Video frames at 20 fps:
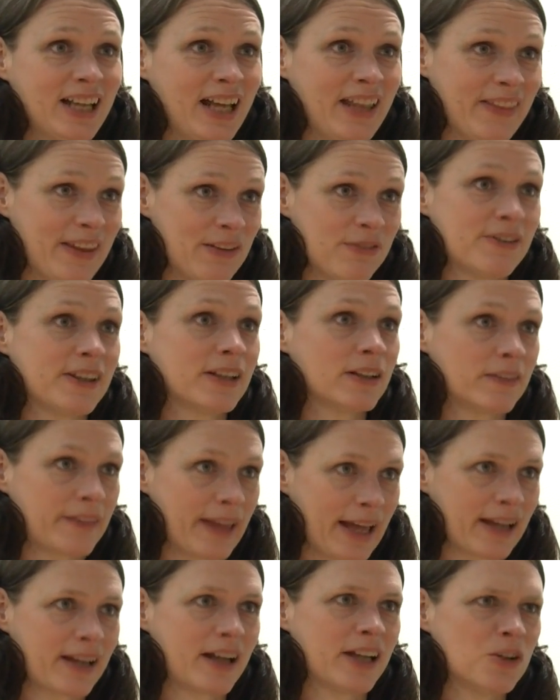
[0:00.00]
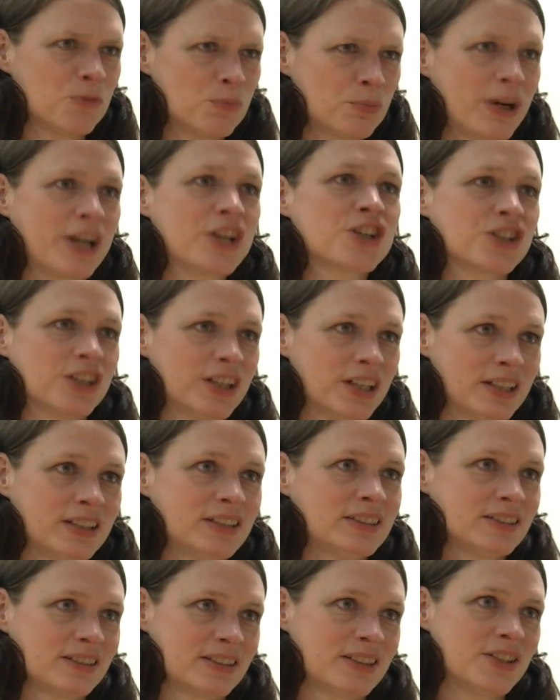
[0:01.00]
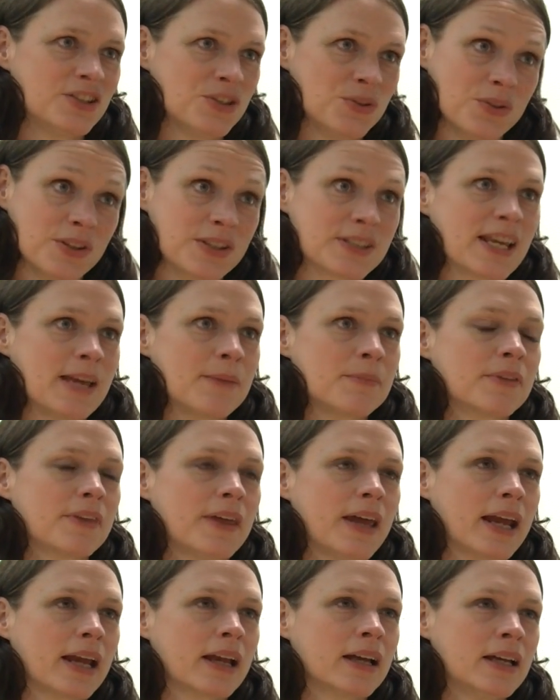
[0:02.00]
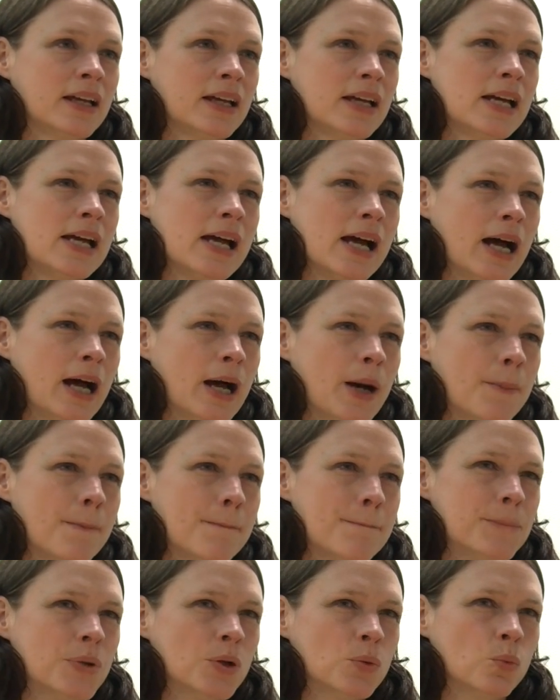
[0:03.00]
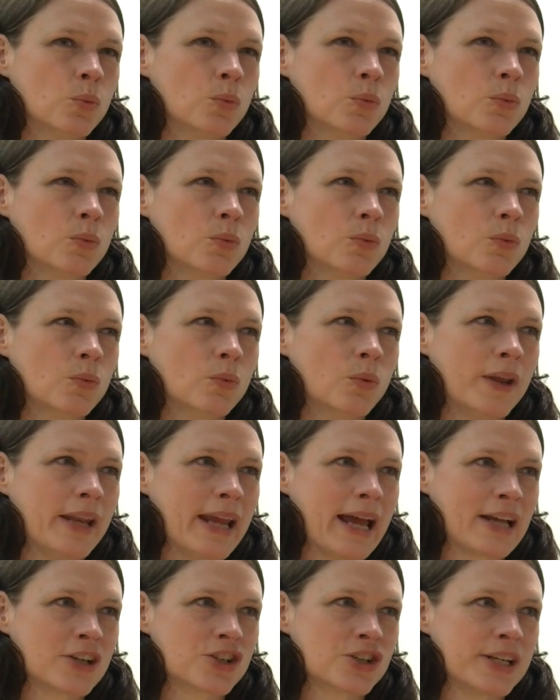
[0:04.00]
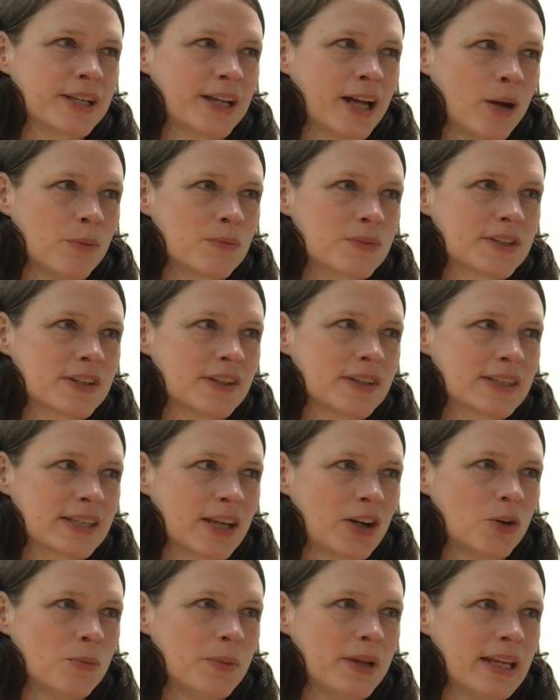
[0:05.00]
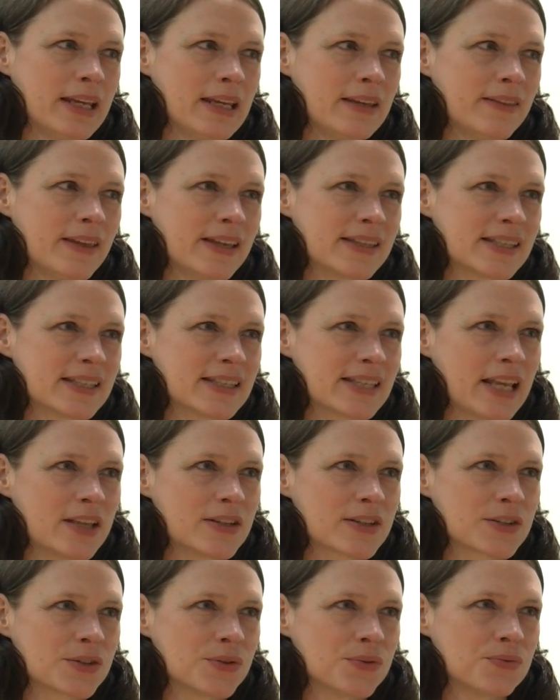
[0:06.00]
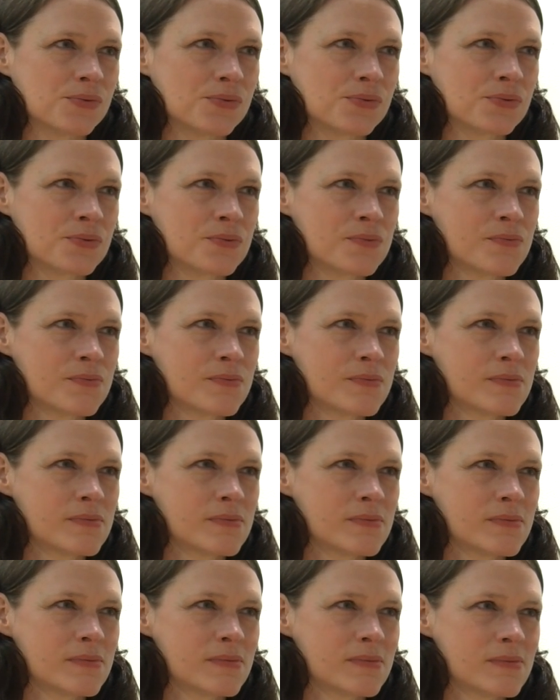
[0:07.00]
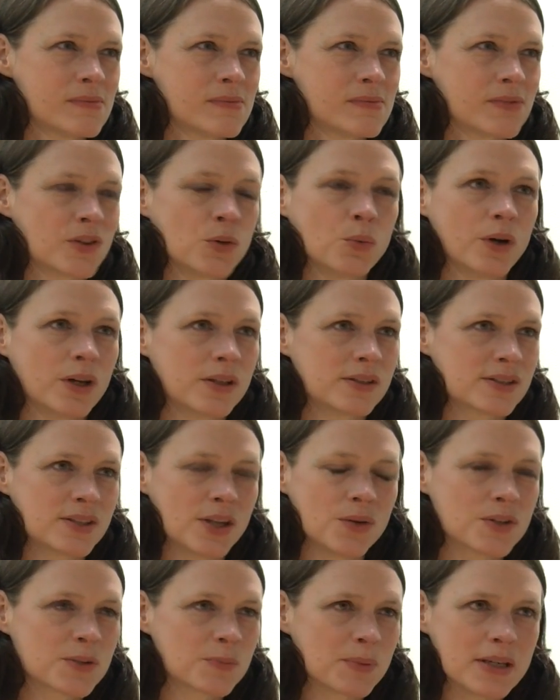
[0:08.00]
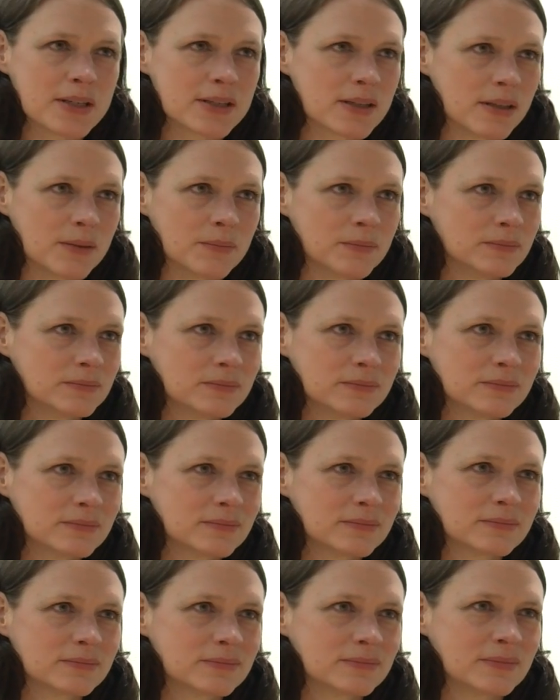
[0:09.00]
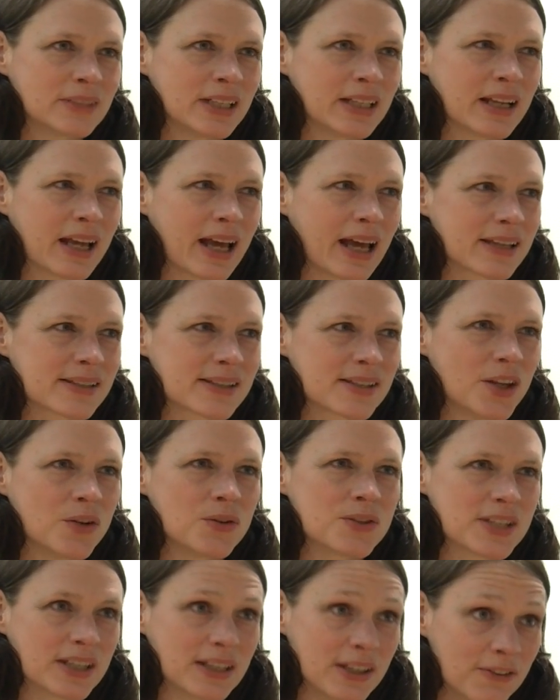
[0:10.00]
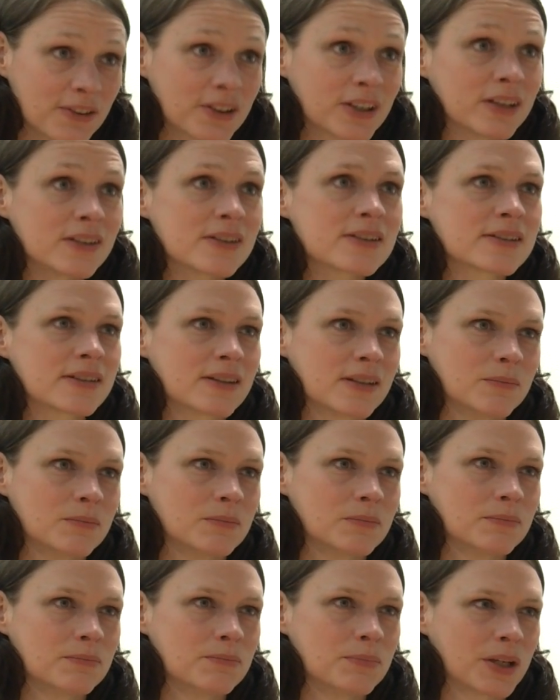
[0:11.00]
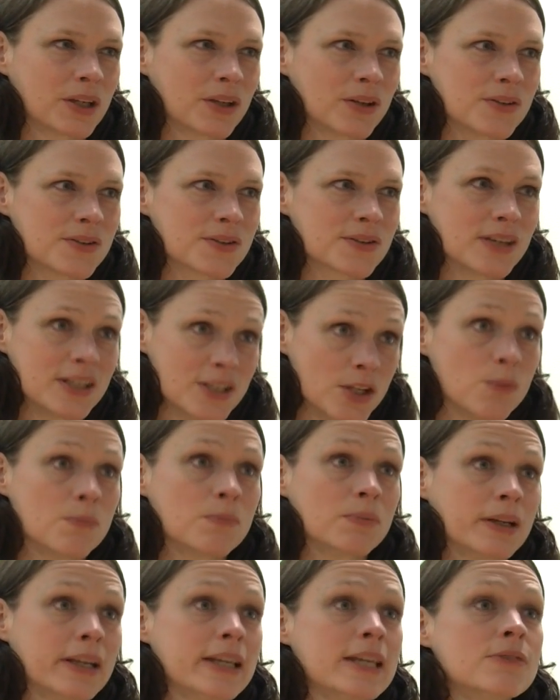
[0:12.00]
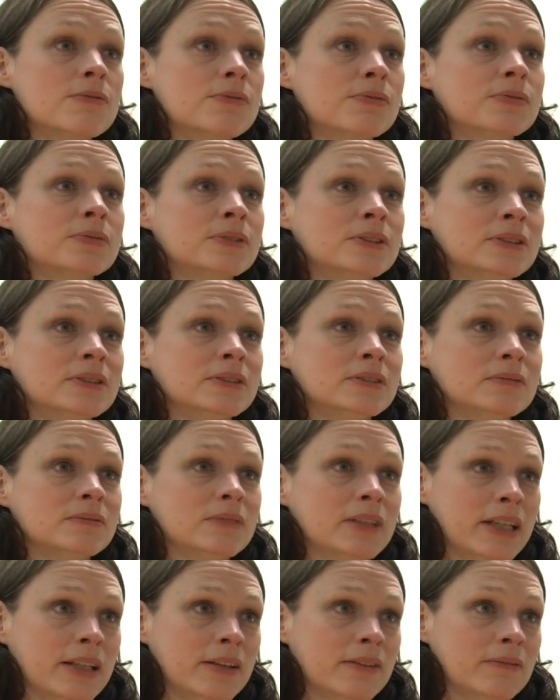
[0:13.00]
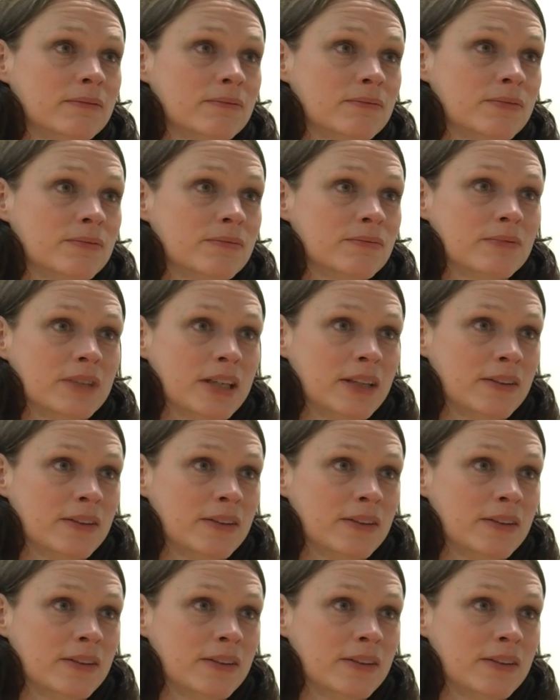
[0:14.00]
they feel that kind of pressure to do the same thing. But when it actually comes to the ceremony, there's a sense of the words don't speak to them. It has no significance to them because they don't believe in